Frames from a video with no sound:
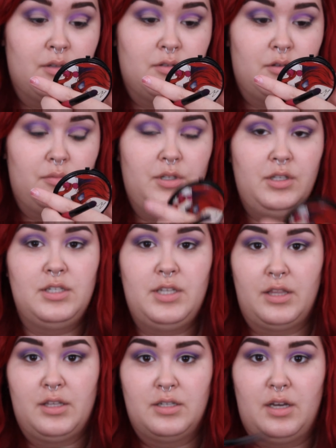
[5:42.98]
So really
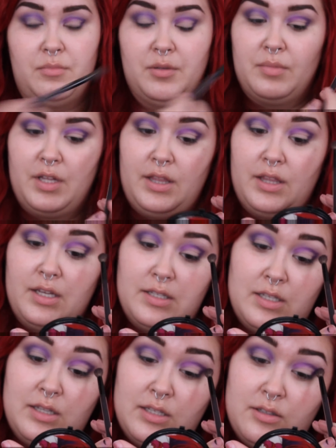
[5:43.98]
take the time to blend
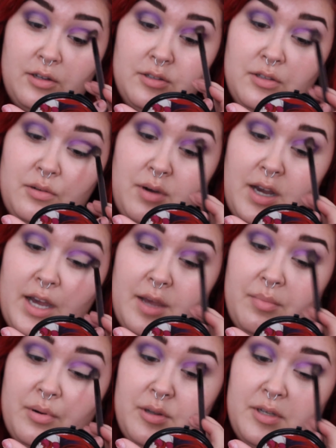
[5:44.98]
this, and that's also why
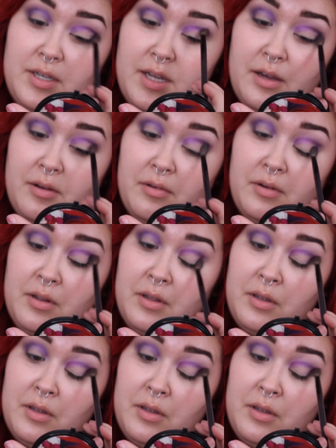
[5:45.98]
I put down